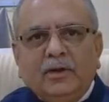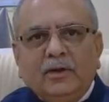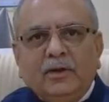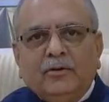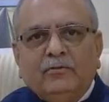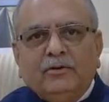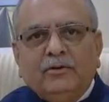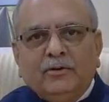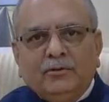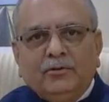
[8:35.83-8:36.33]

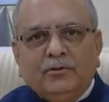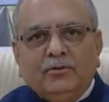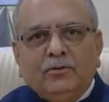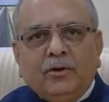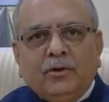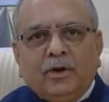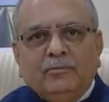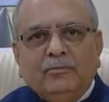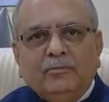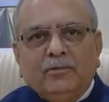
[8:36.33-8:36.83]
we used to
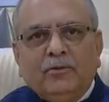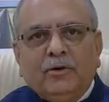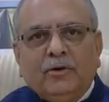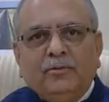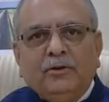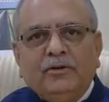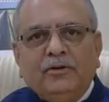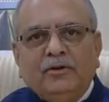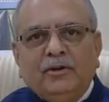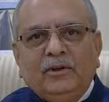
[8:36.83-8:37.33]

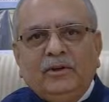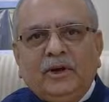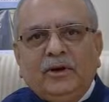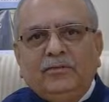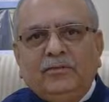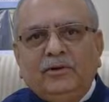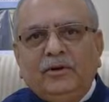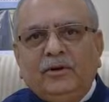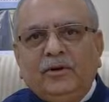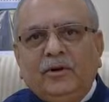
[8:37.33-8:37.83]
obviously
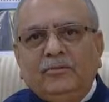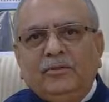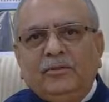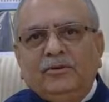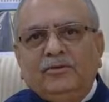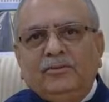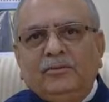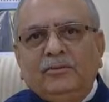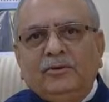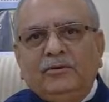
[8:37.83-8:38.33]
have
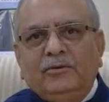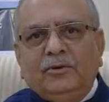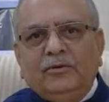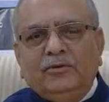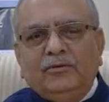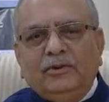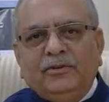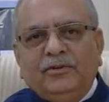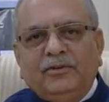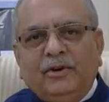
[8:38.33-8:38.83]
enormous amount
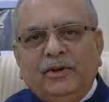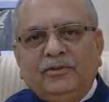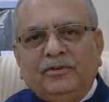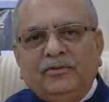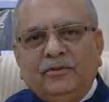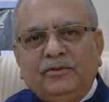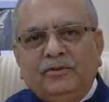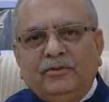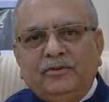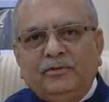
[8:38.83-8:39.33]
of
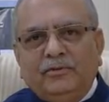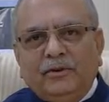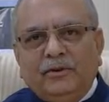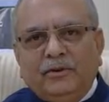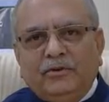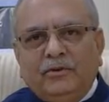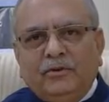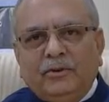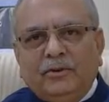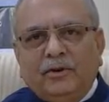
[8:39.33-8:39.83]
interactions with
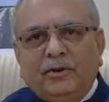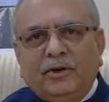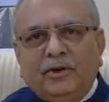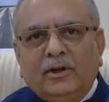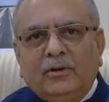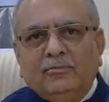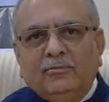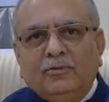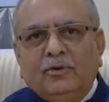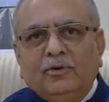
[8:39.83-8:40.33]
Dr.
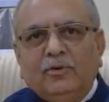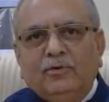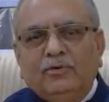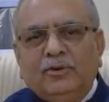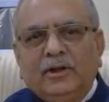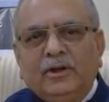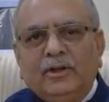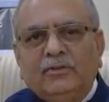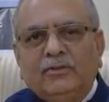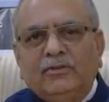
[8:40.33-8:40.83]
Kalam those
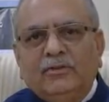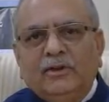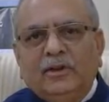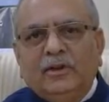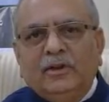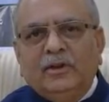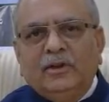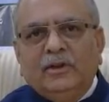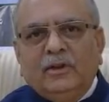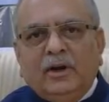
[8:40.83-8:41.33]
days.
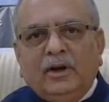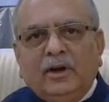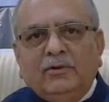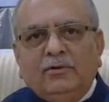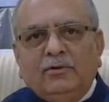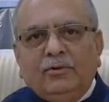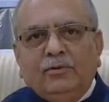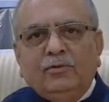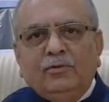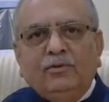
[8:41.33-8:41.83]

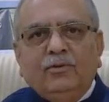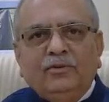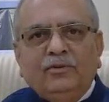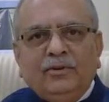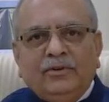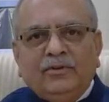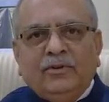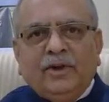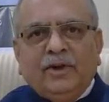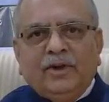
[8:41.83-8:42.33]
And through those
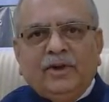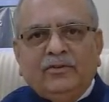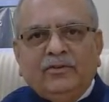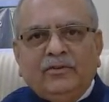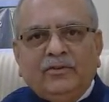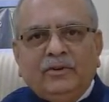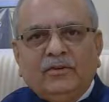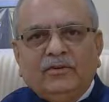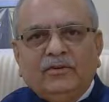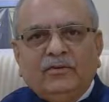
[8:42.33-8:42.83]

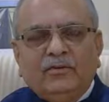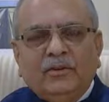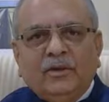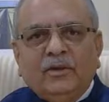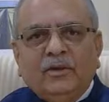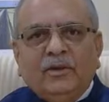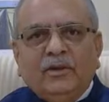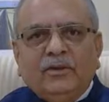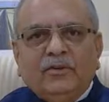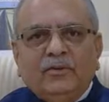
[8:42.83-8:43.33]
interactions,
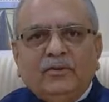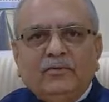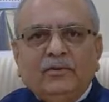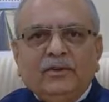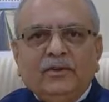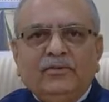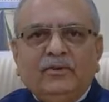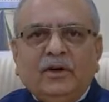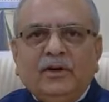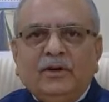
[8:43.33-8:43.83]

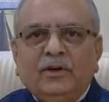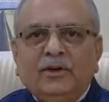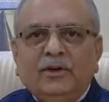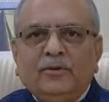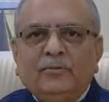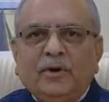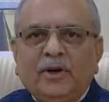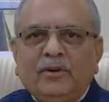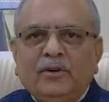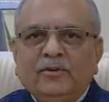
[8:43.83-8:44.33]
we
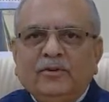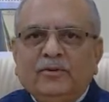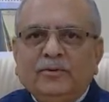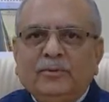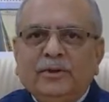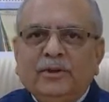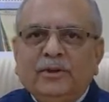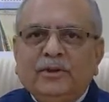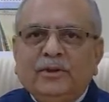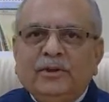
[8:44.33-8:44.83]
started
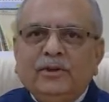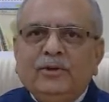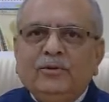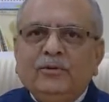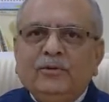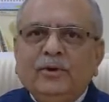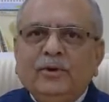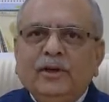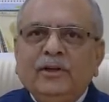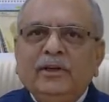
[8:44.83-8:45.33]
participating
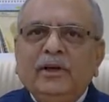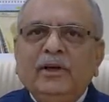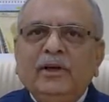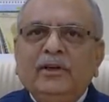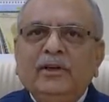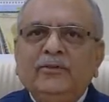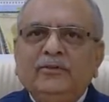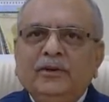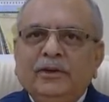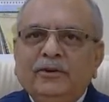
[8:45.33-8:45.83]
into any and
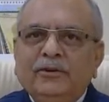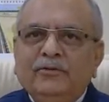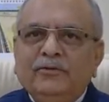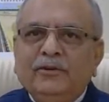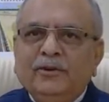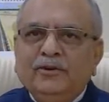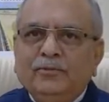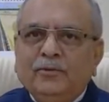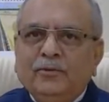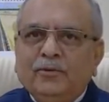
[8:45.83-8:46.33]
every
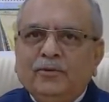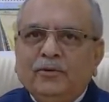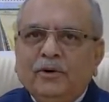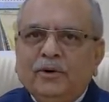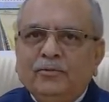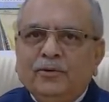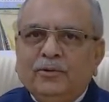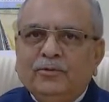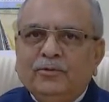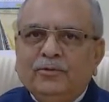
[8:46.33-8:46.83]
defense
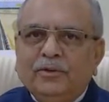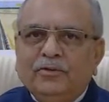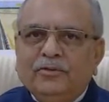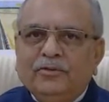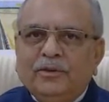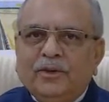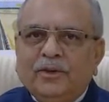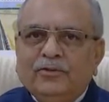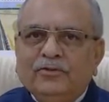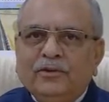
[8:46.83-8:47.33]
program of
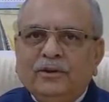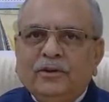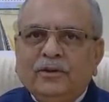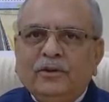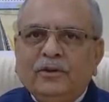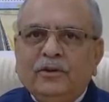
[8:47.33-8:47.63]
this nation.